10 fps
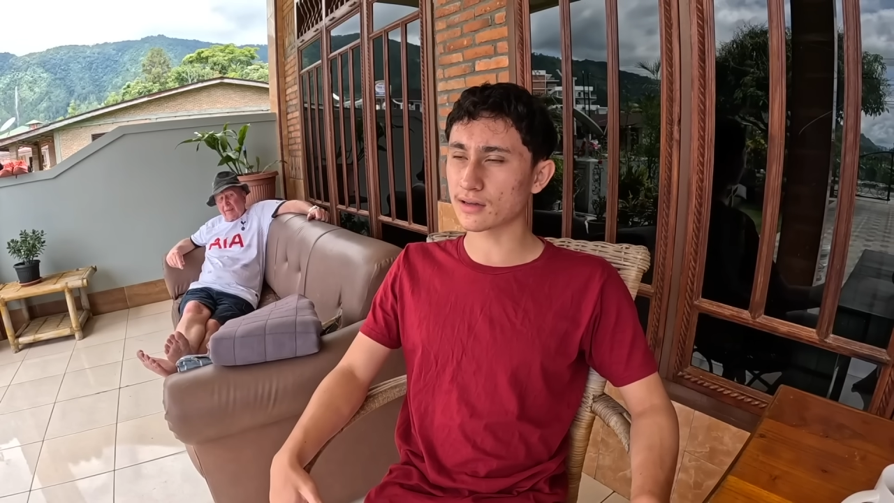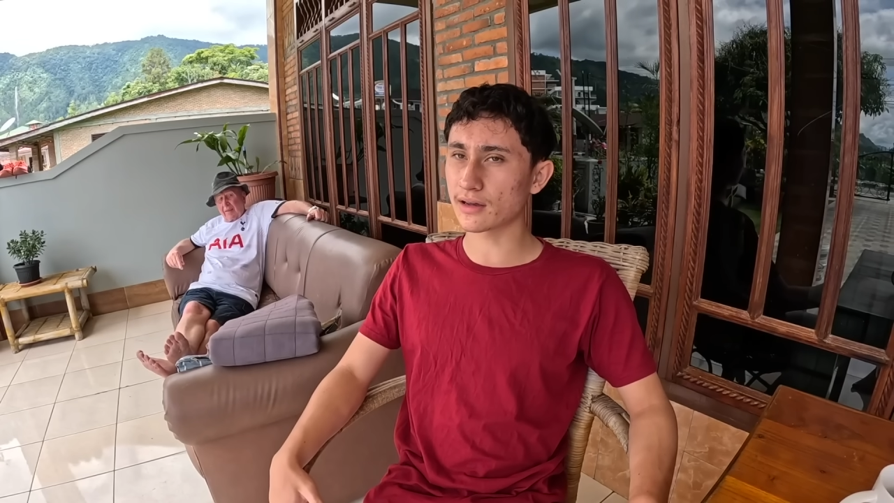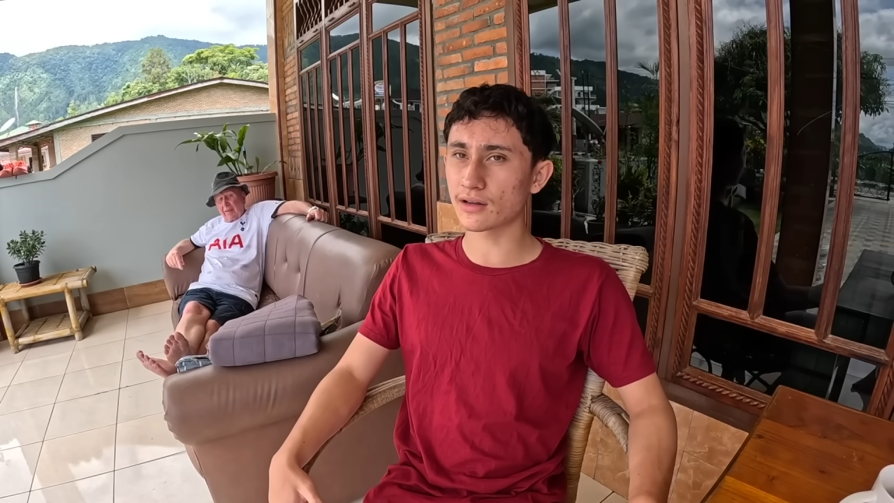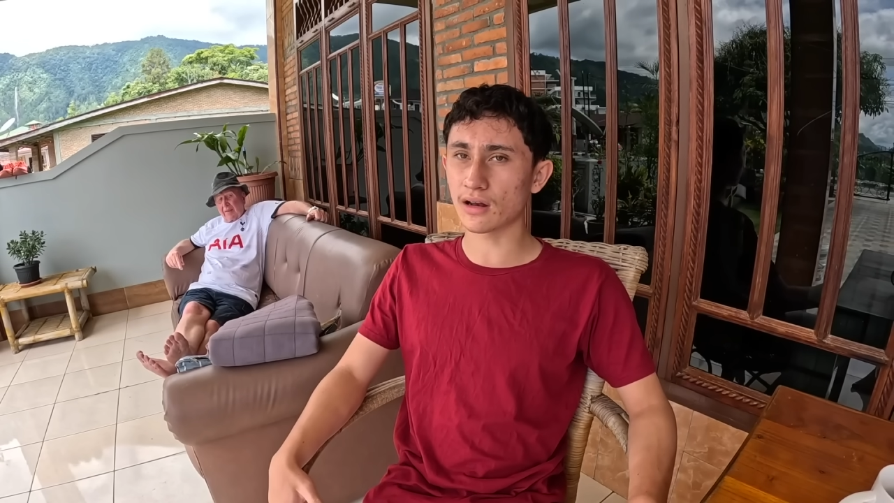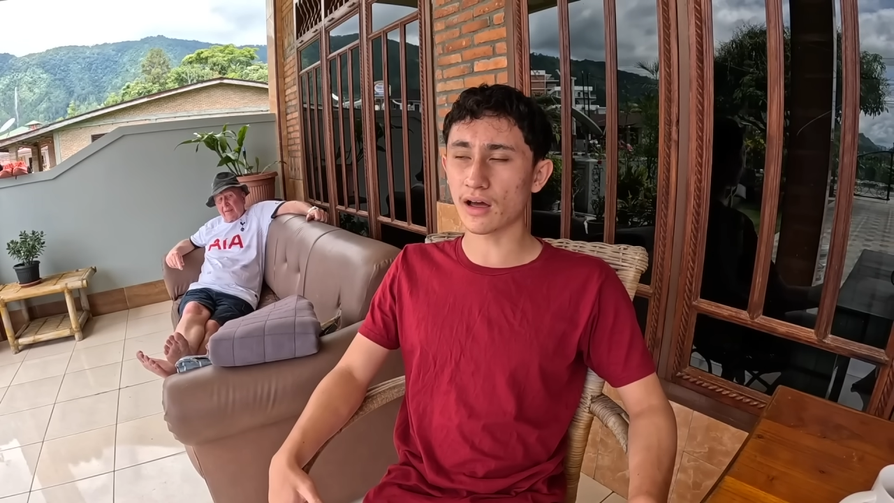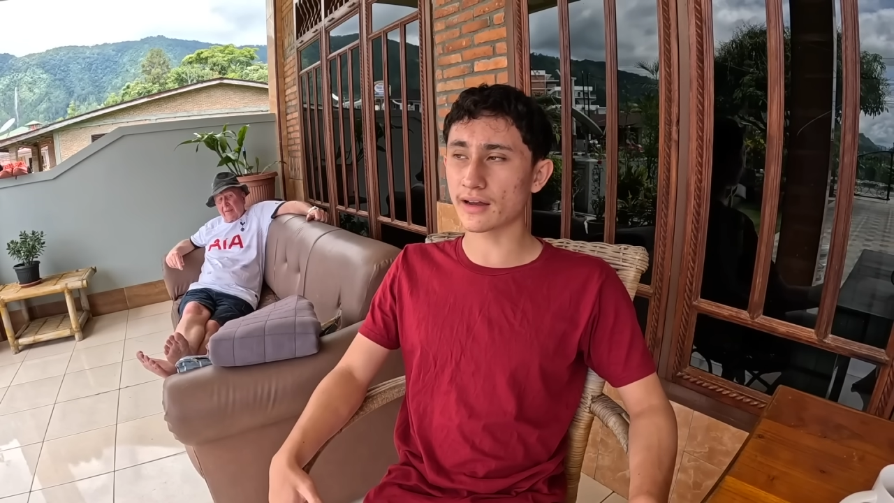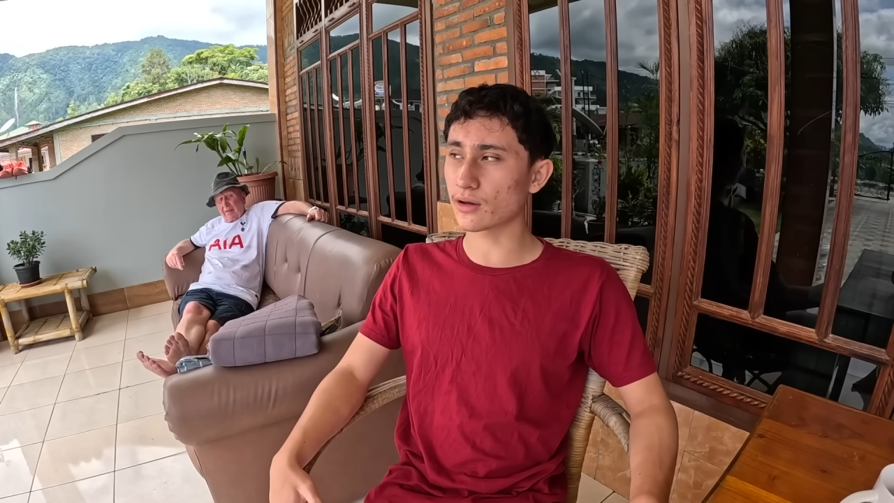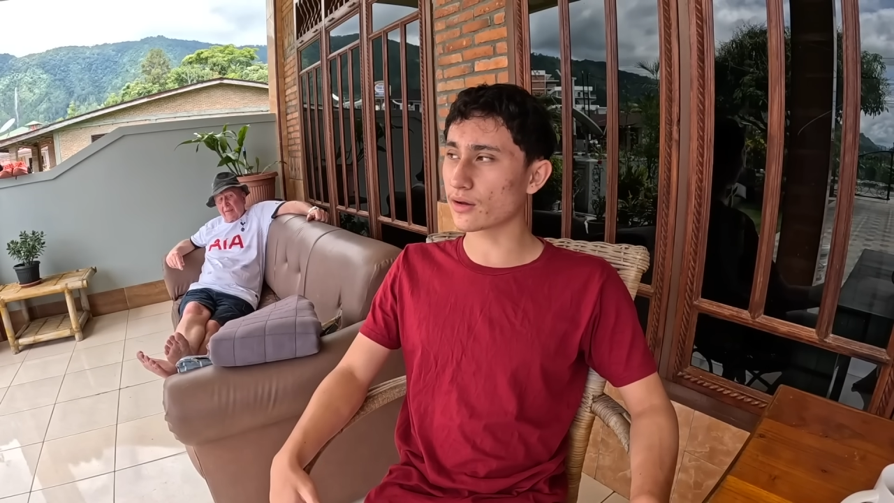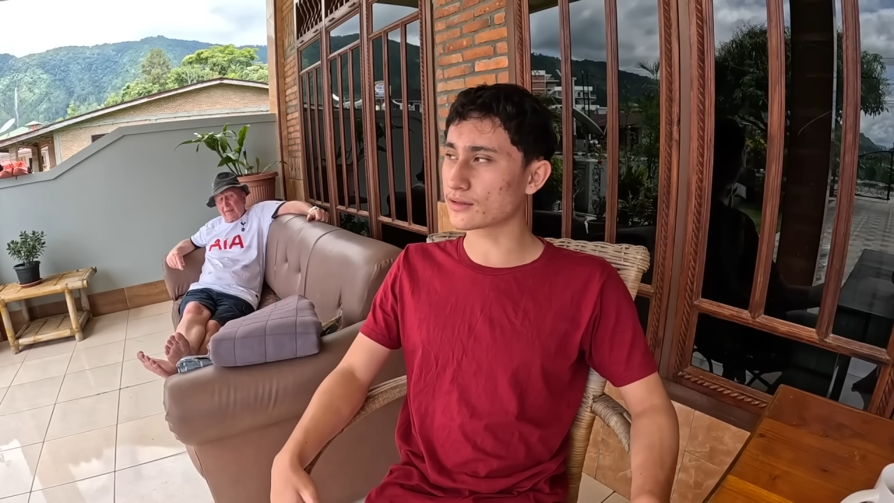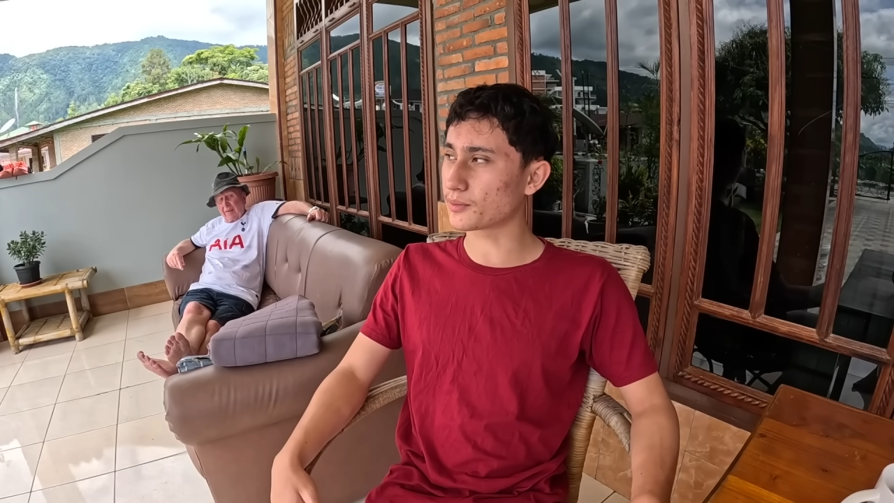I like
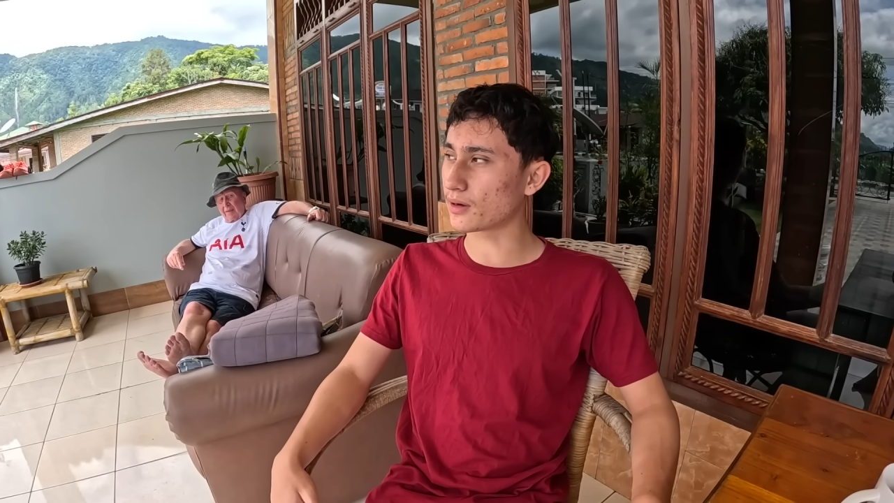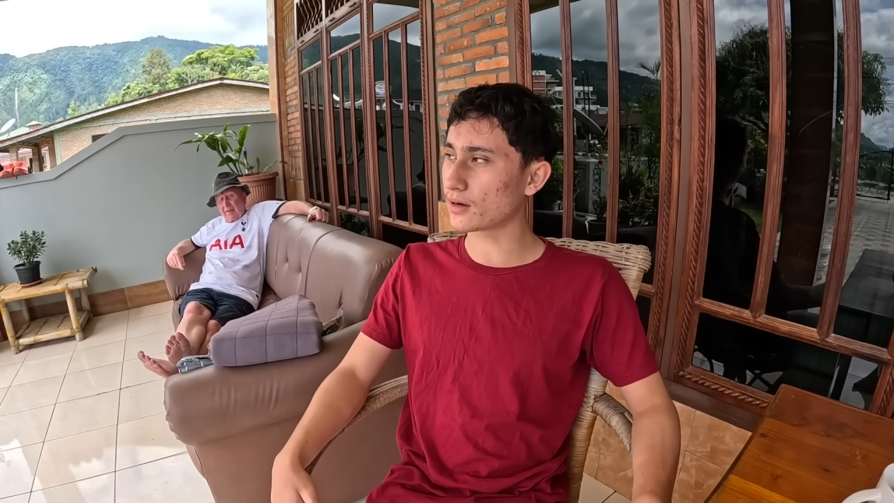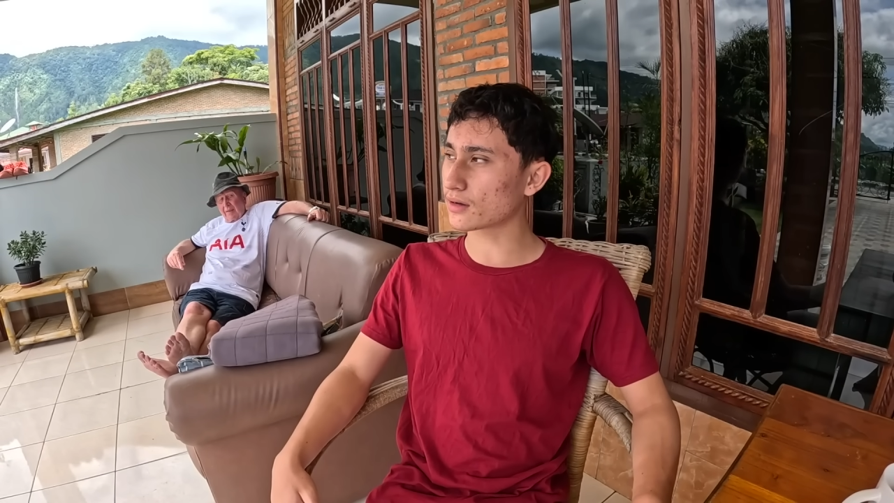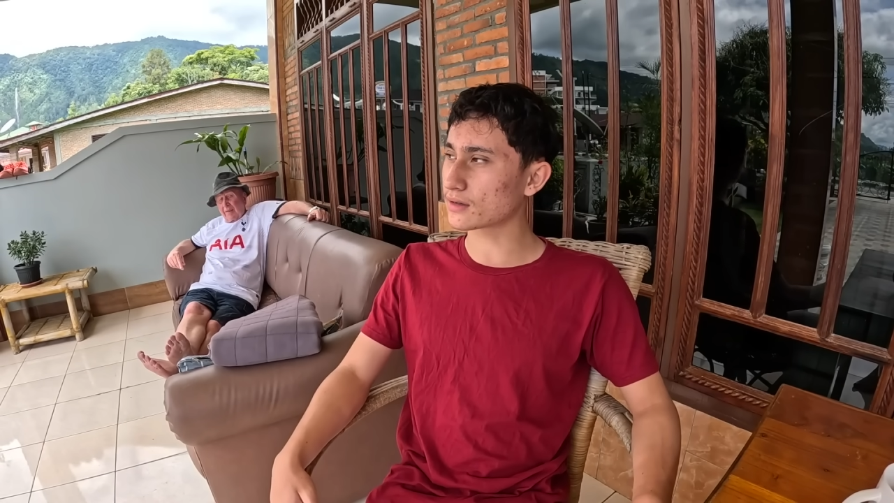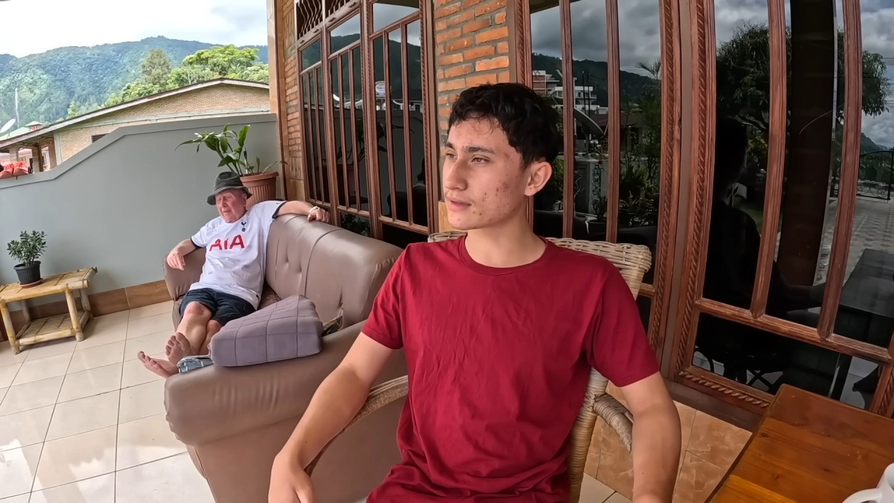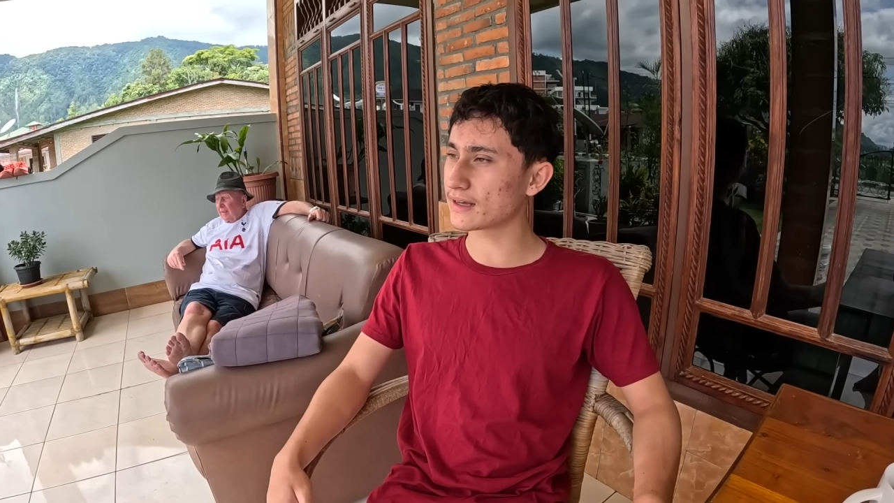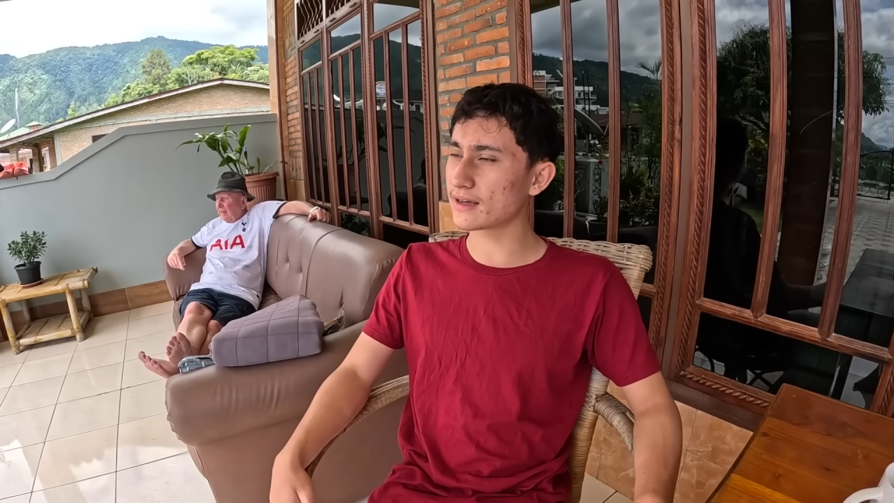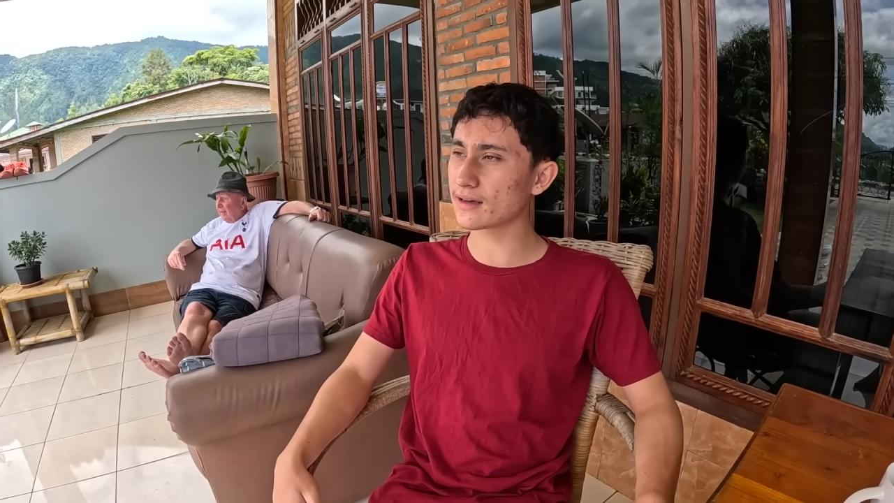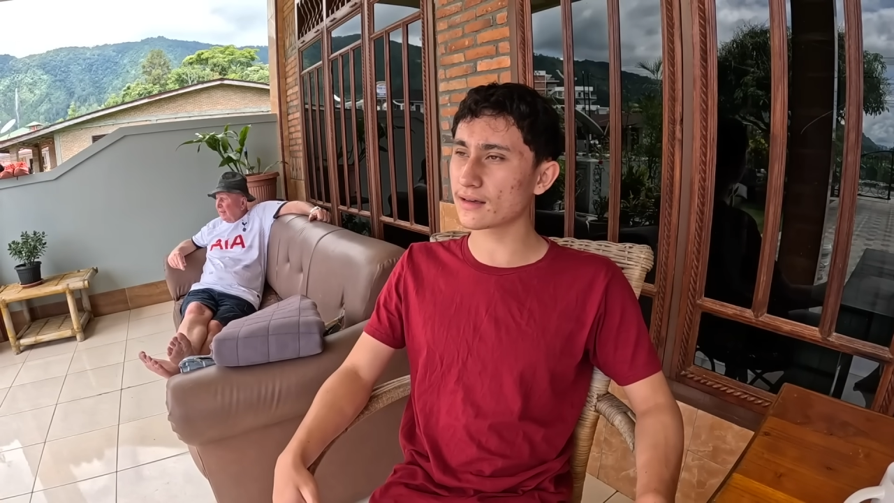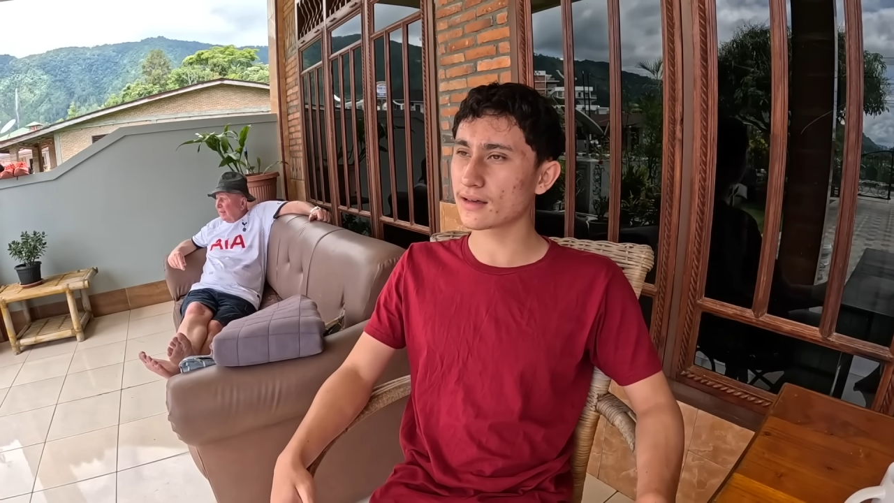going to parks.
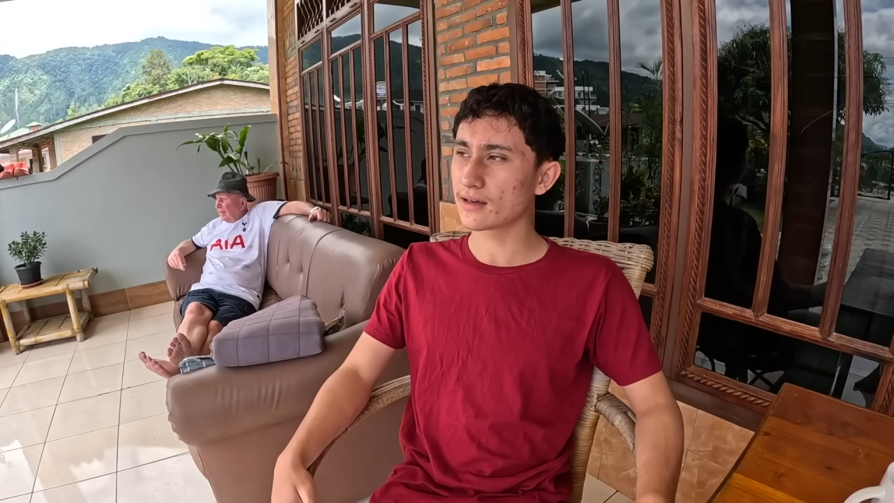Here,